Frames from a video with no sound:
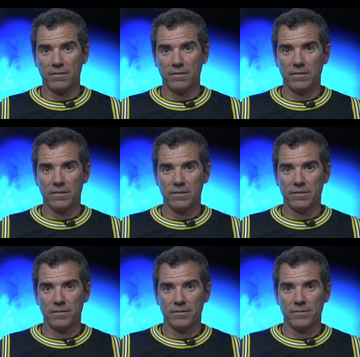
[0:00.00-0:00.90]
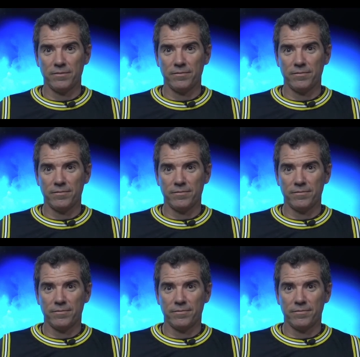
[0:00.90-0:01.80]

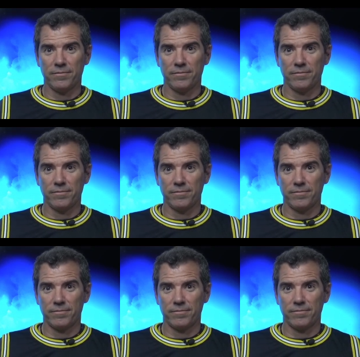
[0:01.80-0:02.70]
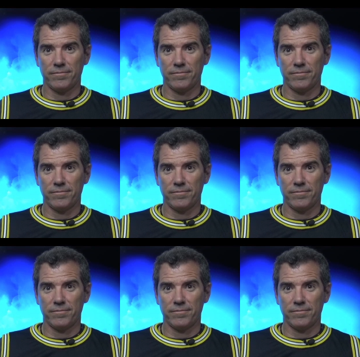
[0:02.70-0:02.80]
Nothing is said.